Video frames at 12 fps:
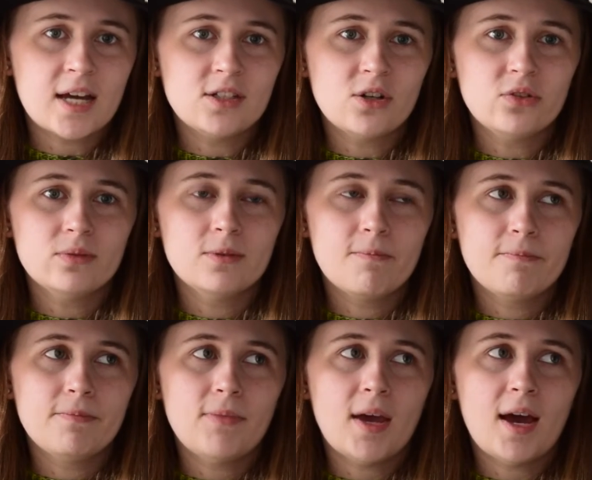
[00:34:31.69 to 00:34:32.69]
I don't
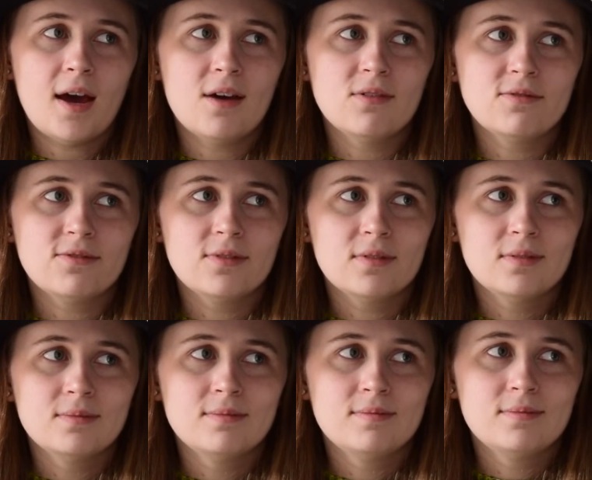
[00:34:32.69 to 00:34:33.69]
have
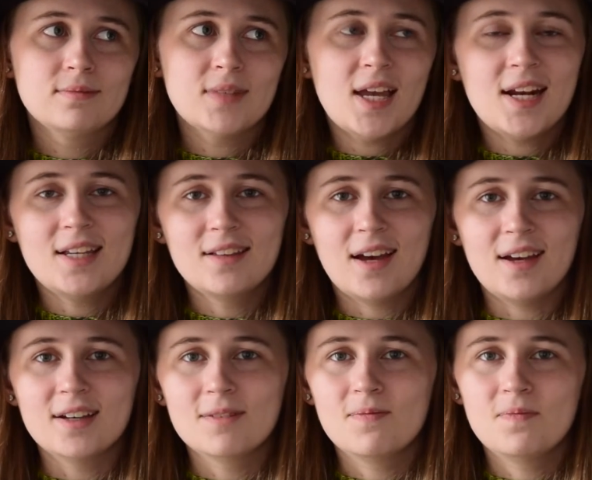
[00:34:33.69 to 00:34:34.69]
any
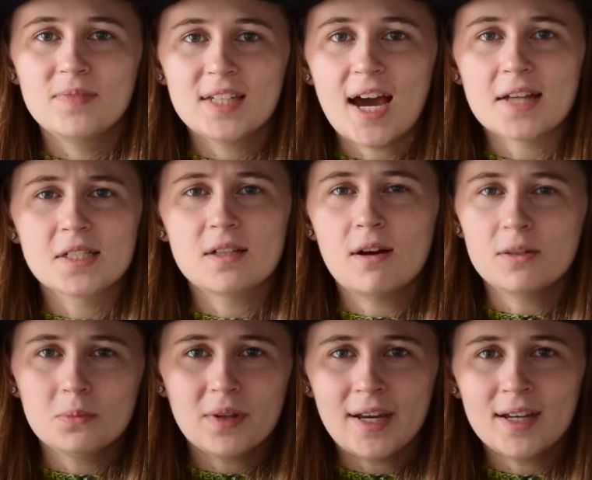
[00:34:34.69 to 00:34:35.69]
like cast
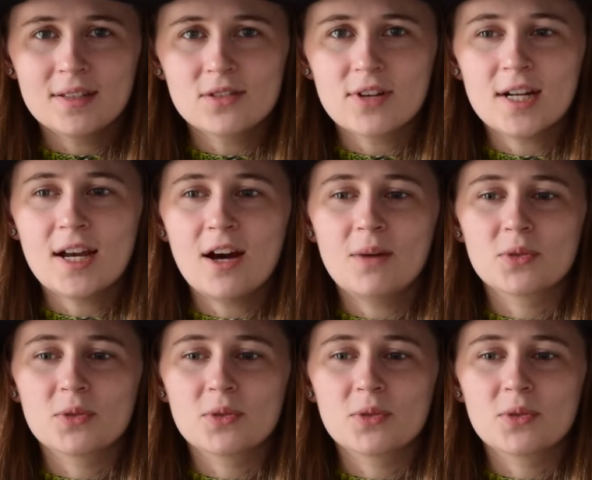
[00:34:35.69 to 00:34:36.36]
on plans right now.